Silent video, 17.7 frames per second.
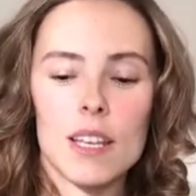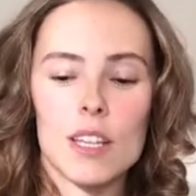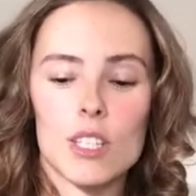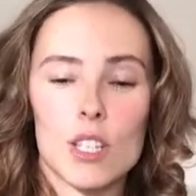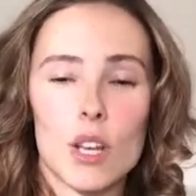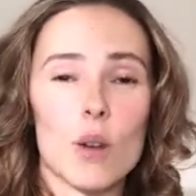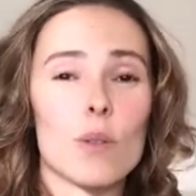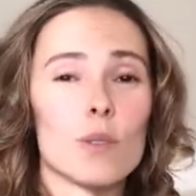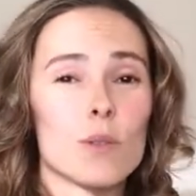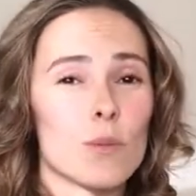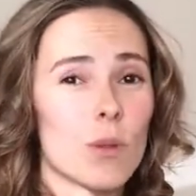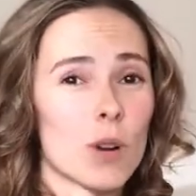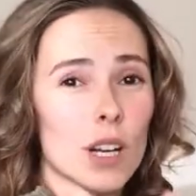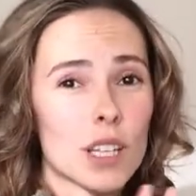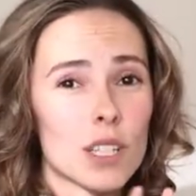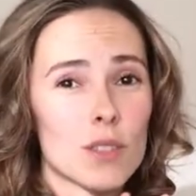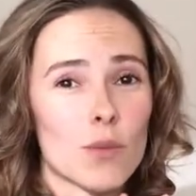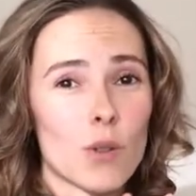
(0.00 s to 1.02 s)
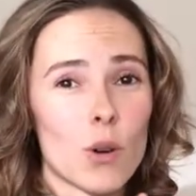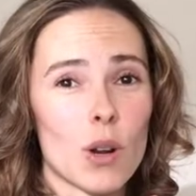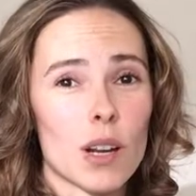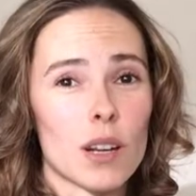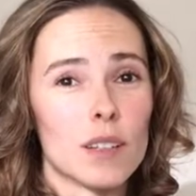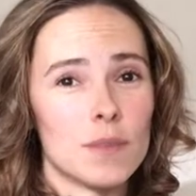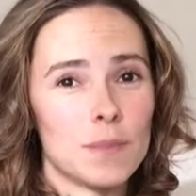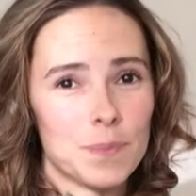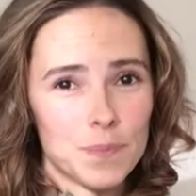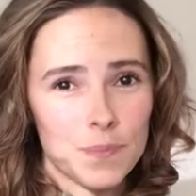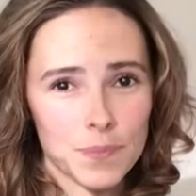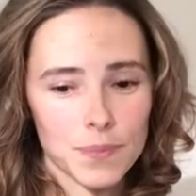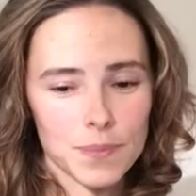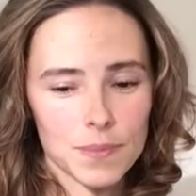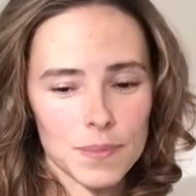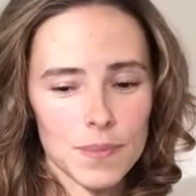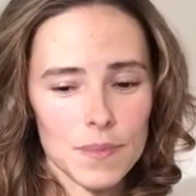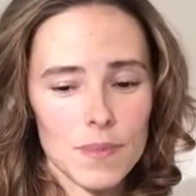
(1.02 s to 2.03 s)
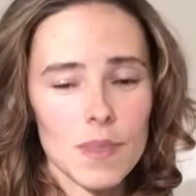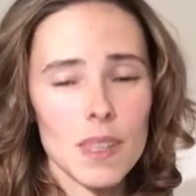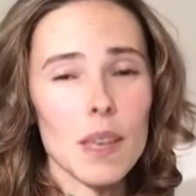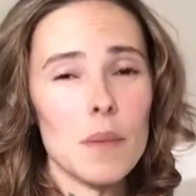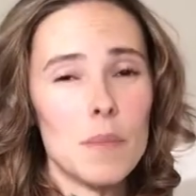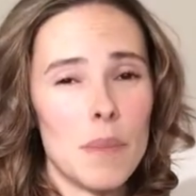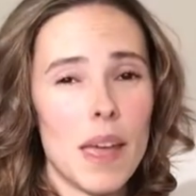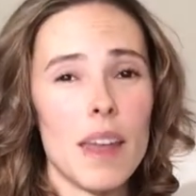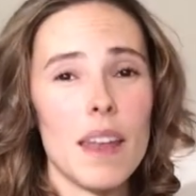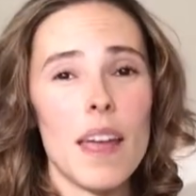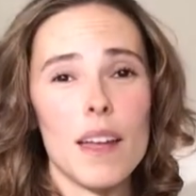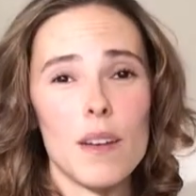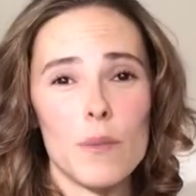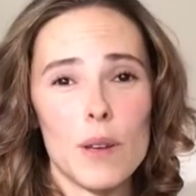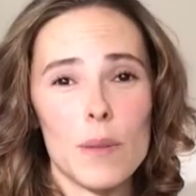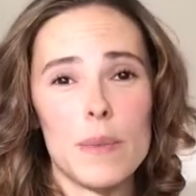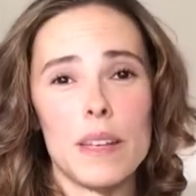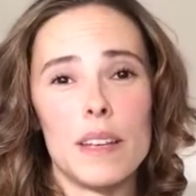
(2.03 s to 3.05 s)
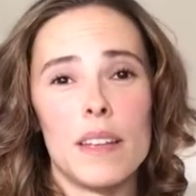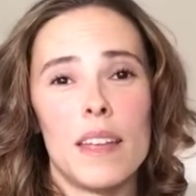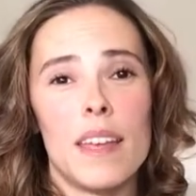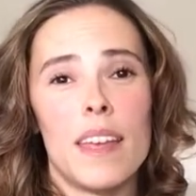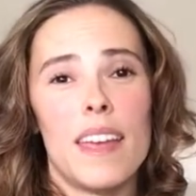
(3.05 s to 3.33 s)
So it works for men and women,